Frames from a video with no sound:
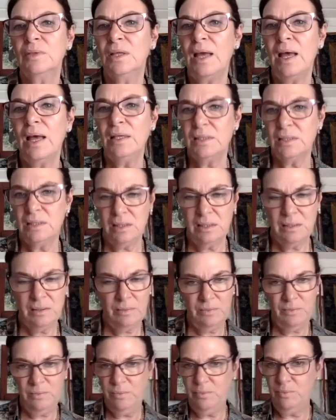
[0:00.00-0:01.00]
The
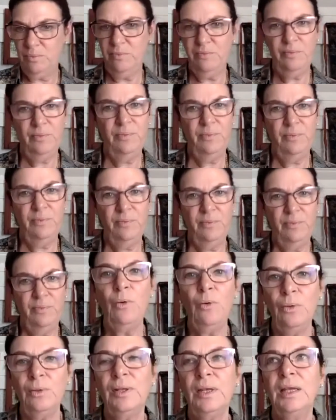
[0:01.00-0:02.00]
ice
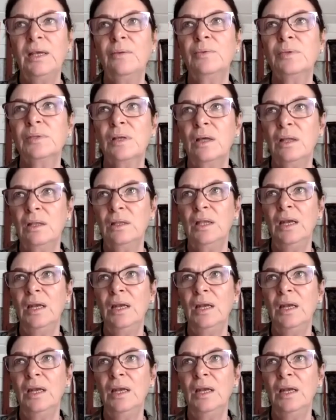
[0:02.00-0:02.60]
floe that he was on,